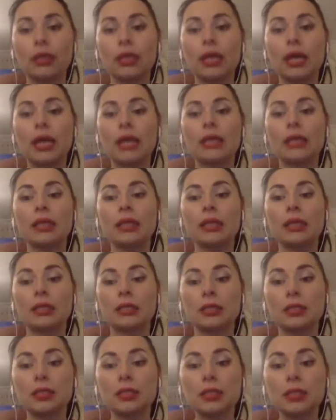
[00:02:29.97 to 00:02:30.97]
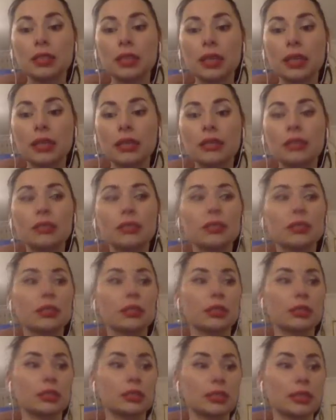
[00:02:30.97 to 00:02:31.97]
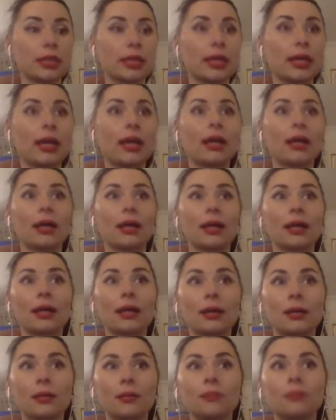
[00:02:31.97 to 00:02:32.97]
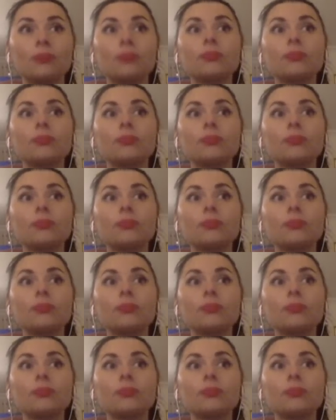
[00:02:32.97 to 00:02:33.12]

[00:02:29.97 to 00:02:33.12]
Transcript: And in this case, he say, aha,